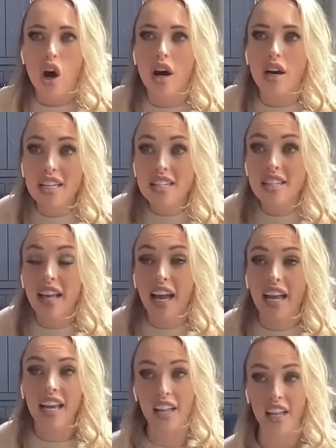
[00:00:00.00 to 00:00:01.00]
It's
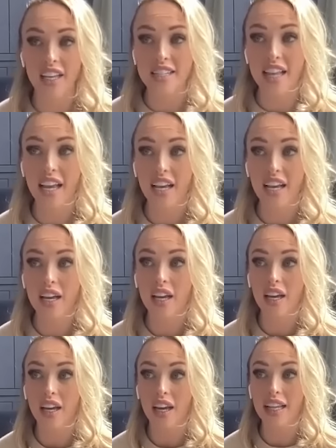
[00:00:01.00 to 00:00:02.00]
like it's like
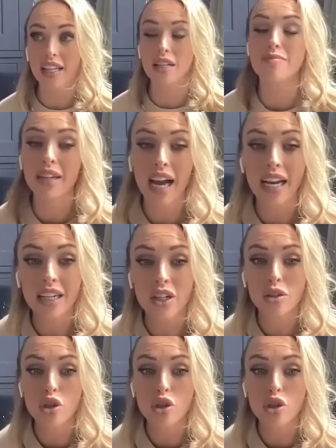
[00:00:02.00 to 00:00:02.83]
a, a little mechanical